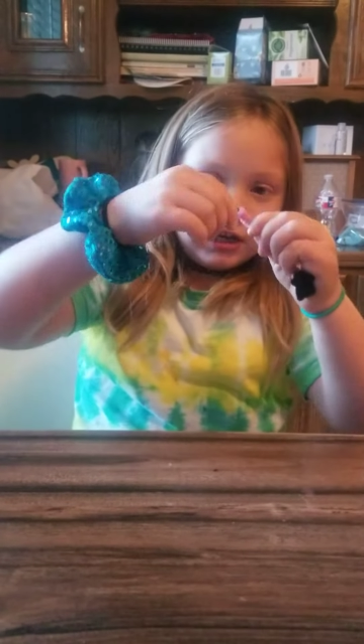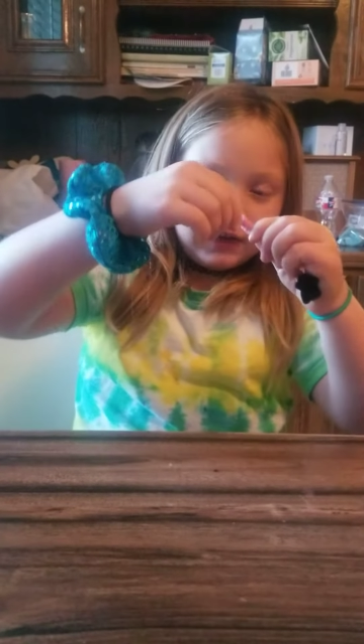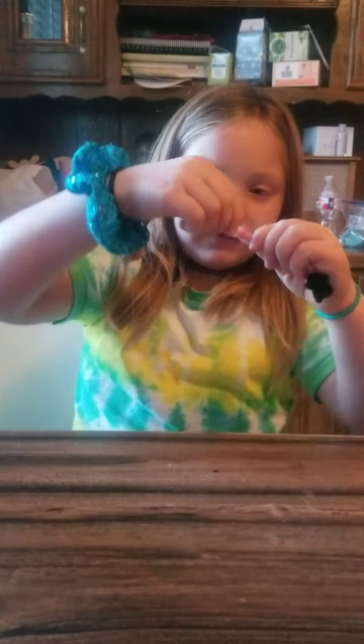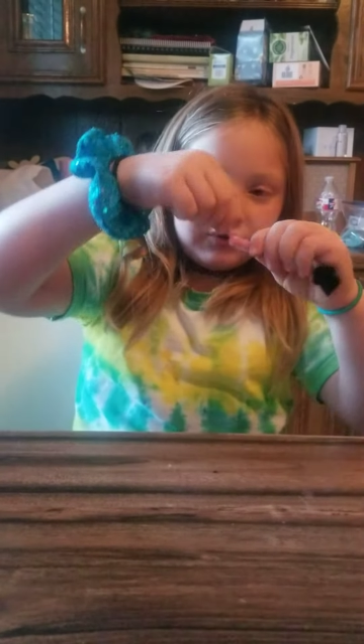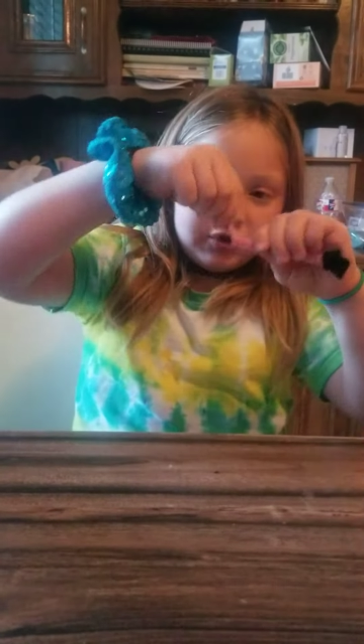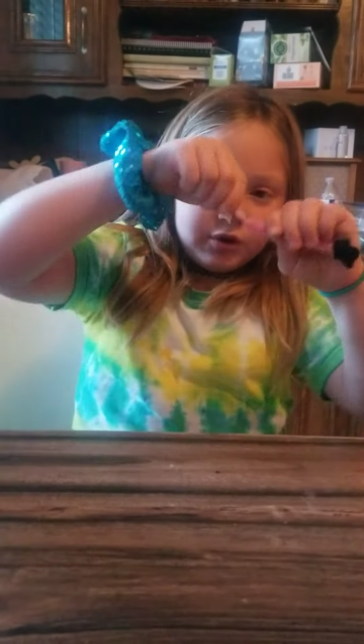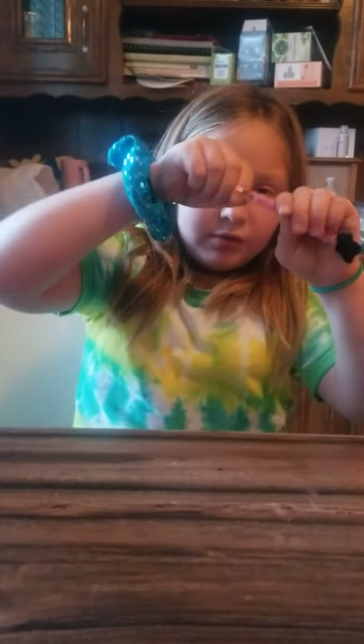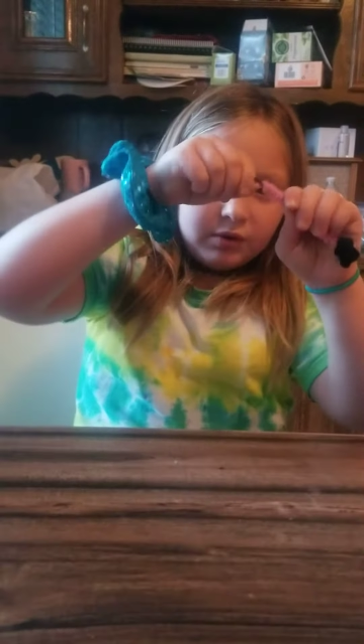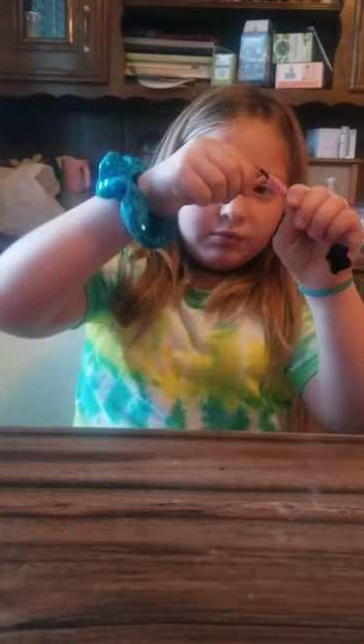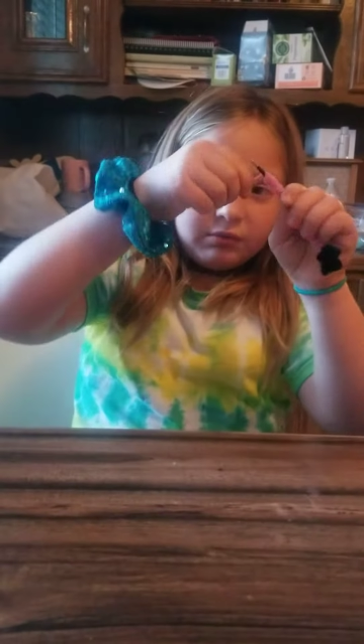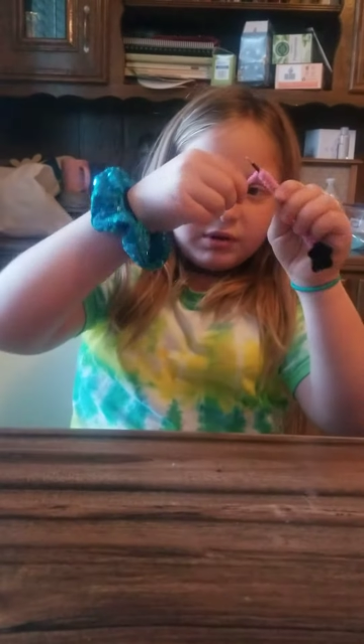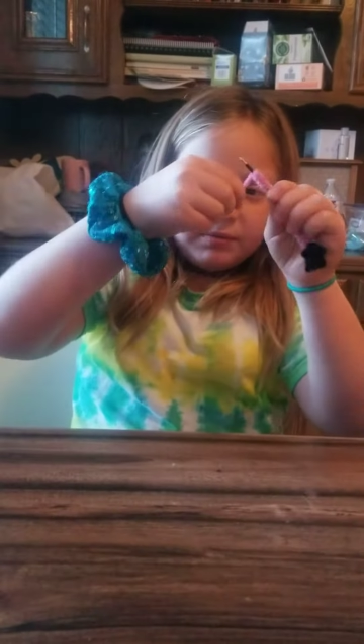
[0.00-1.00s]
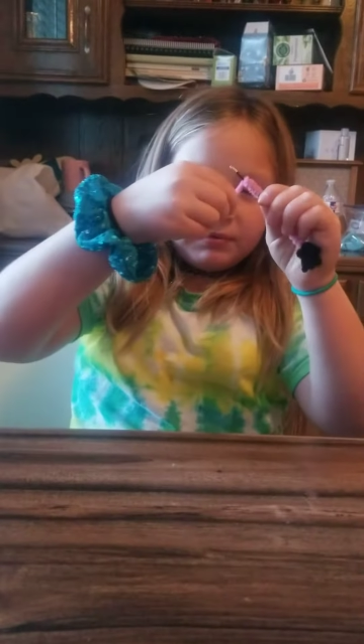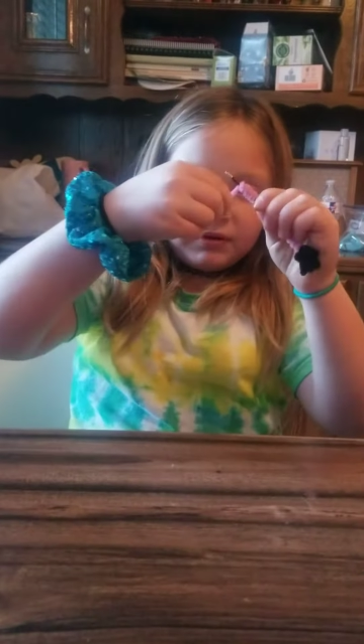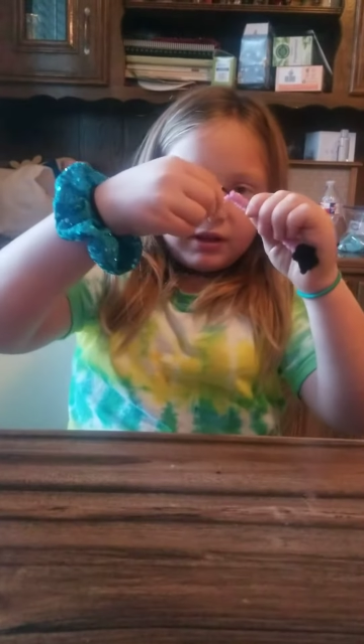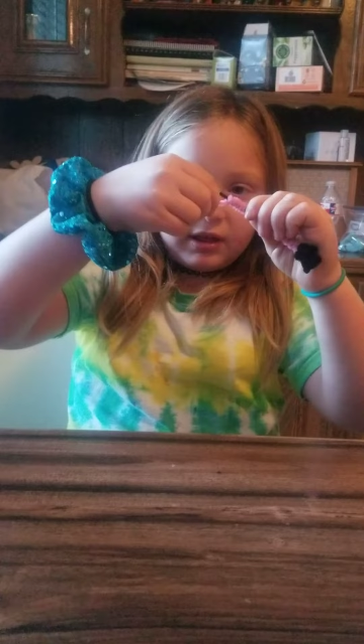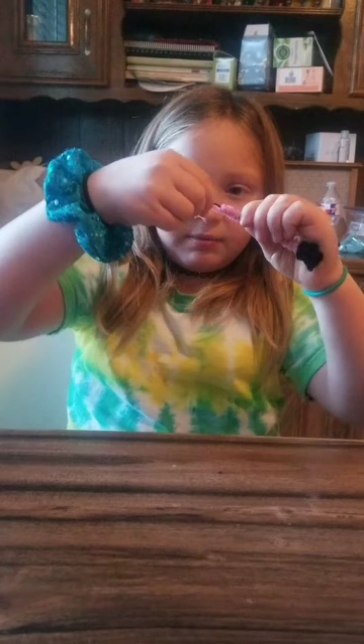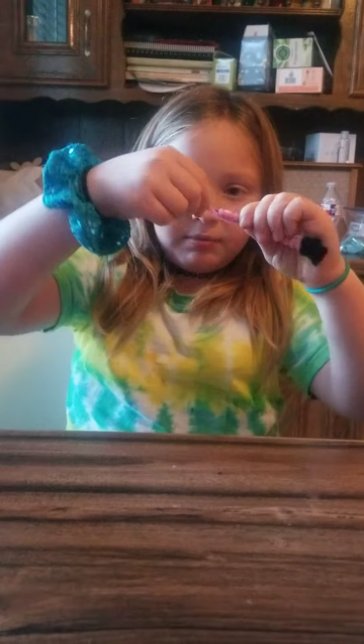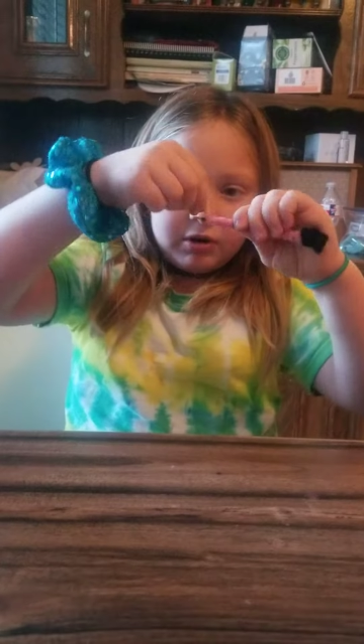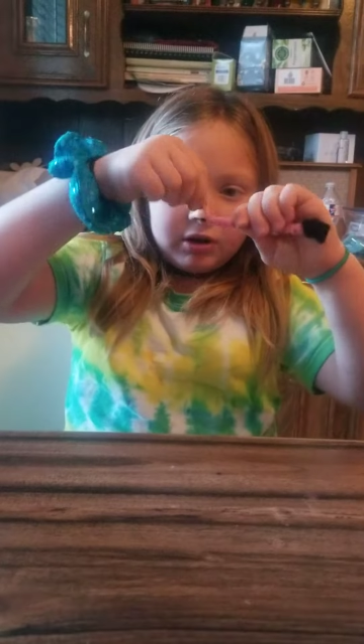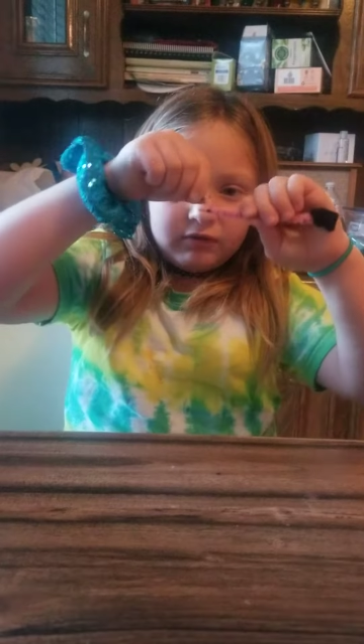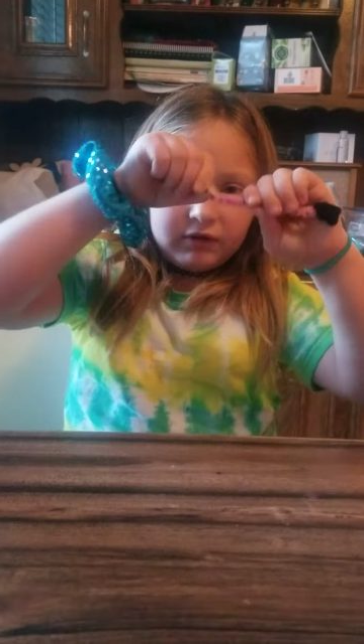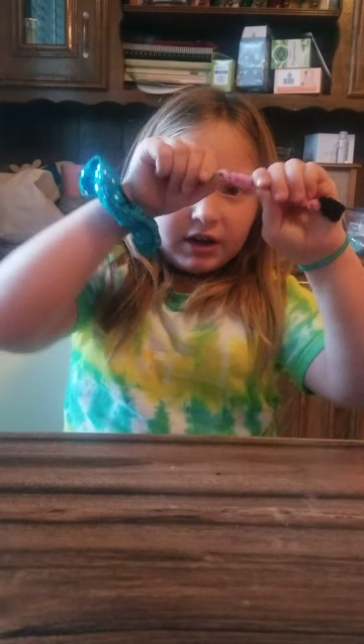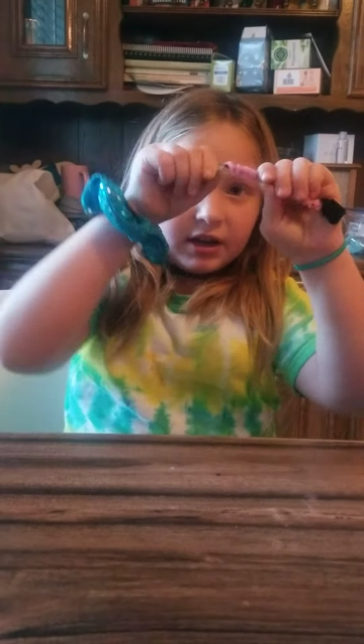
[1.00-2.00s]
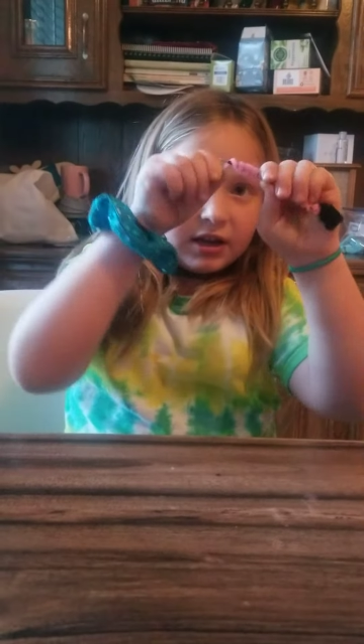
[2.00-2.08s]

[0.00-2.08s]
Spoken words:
have to do in one big spot right